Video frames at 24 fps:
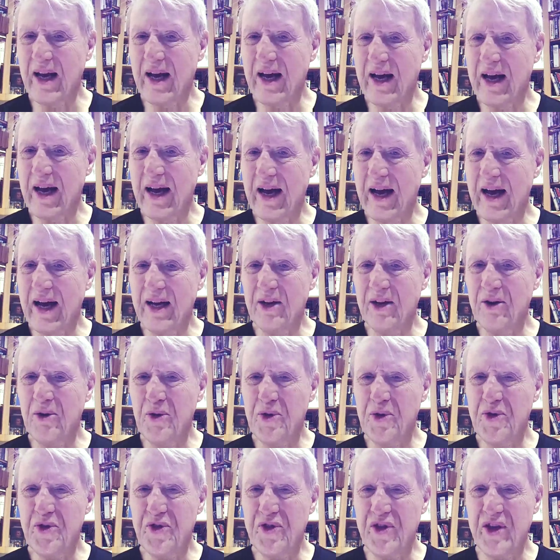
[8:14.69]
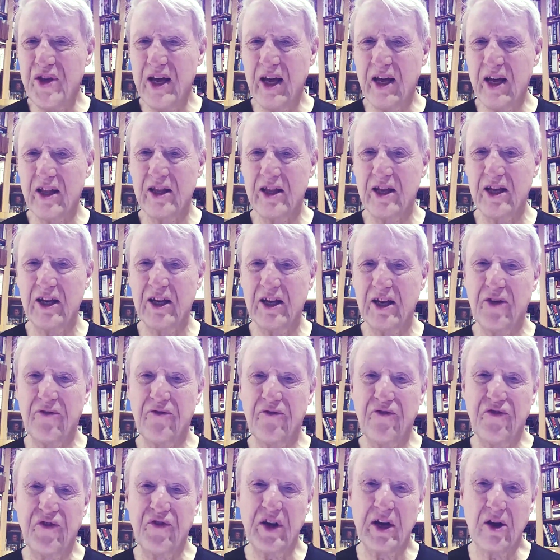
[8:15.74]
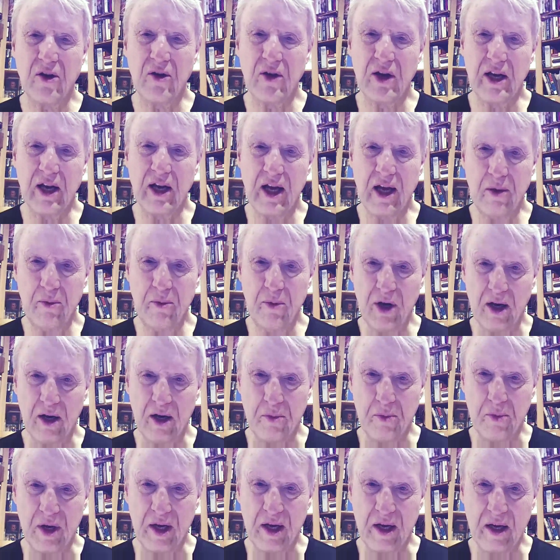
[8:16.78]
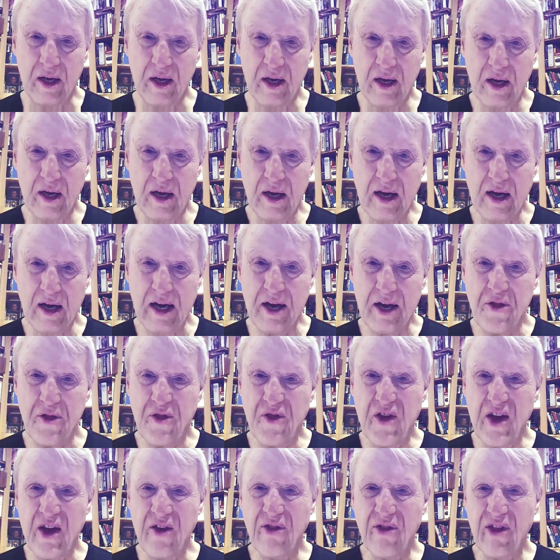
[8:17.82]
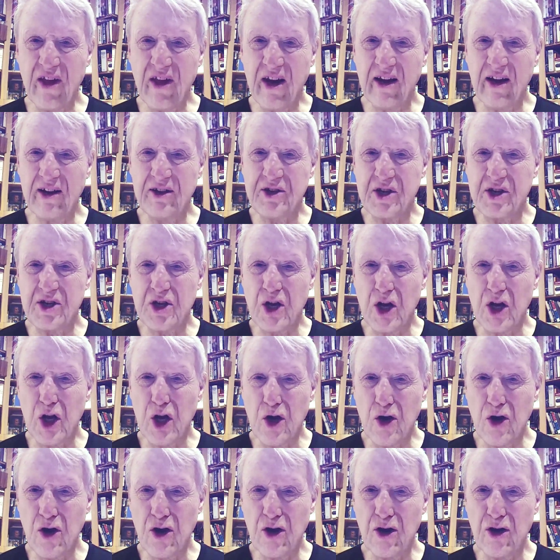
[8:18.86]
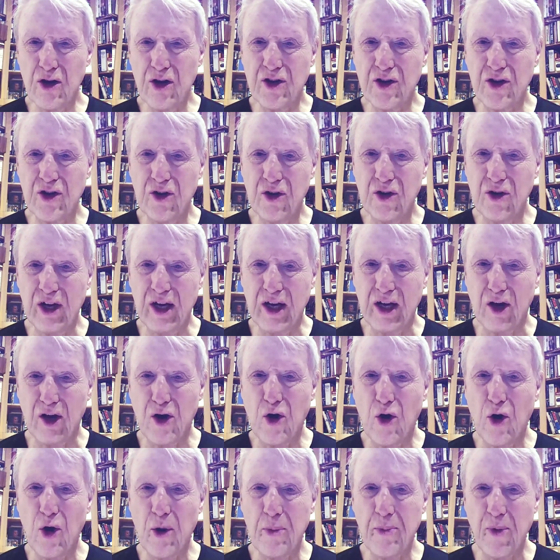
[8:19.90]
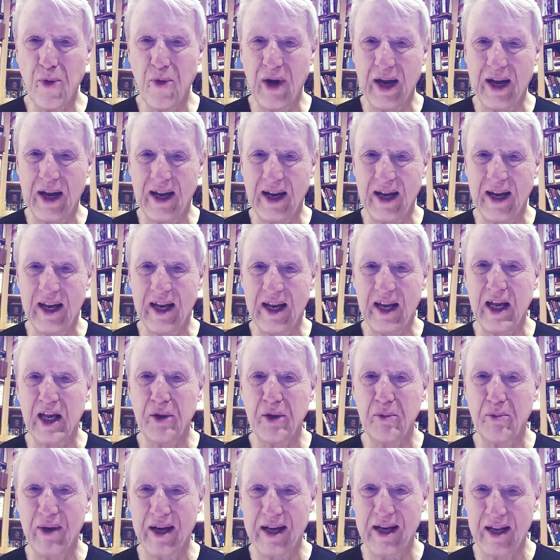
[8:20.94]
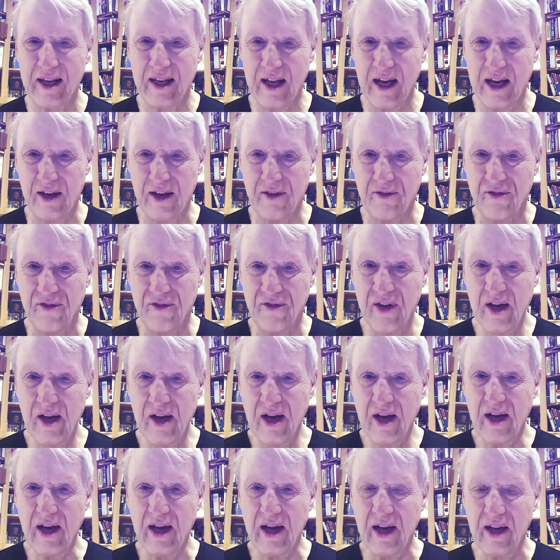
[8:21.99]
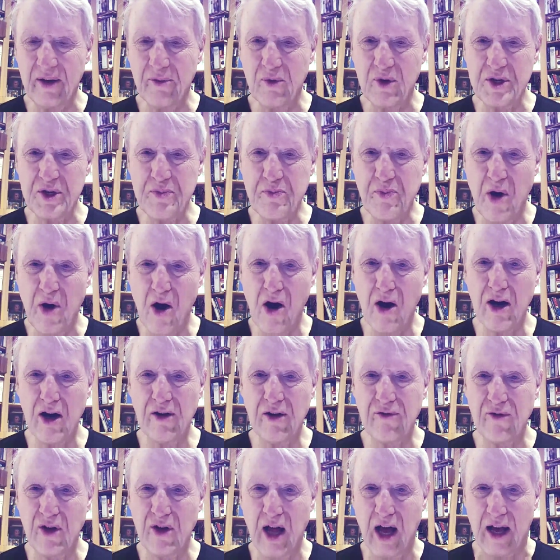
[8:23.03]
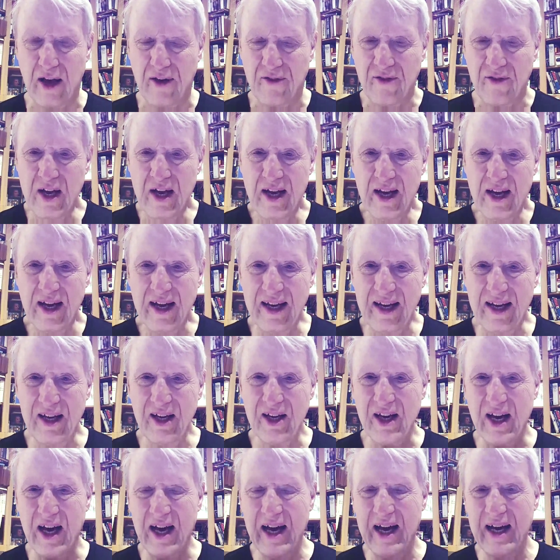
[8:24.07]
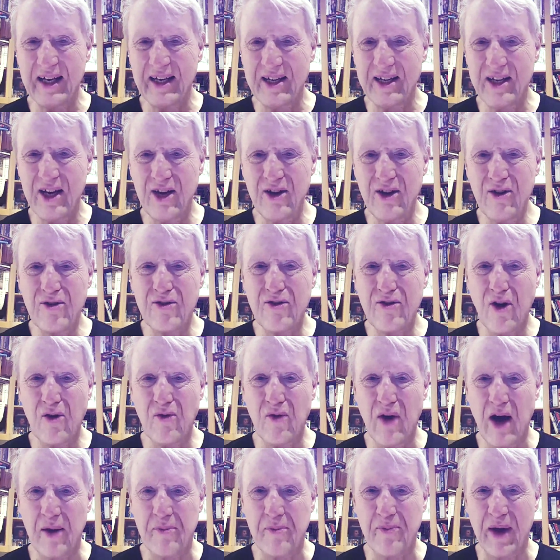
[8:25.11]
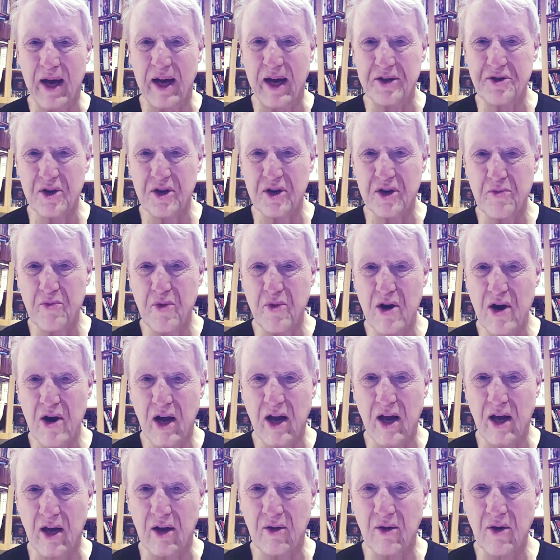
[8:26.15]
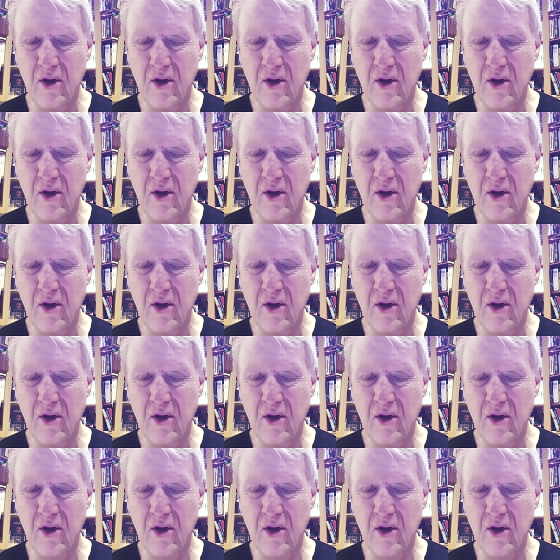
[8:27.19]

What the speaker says: I don't think that the fear inhibited me. I think that I just learned to incorporate it in my life. It was part of life. You know, I didn't grow up as an American